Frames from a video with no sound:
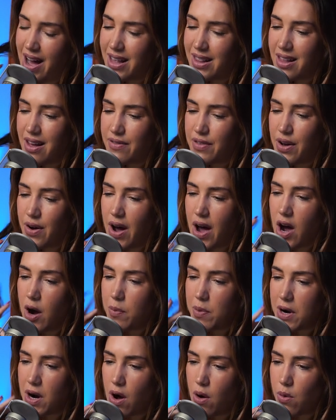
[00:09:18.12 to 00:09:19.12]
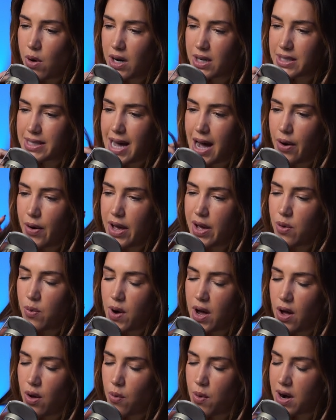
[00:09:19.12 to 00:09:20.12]
I love you. I hope it all works out. It
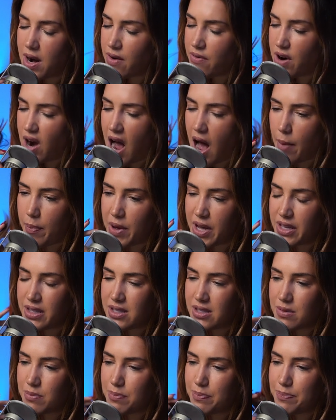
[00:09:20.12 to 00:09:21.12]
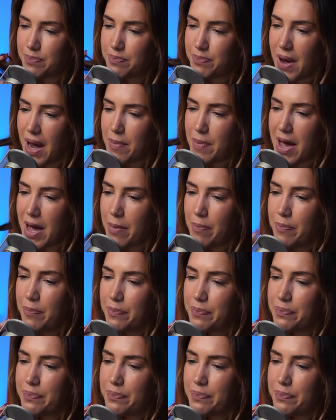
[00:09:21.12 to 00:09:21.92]
will, whatever happens. Bye, babe.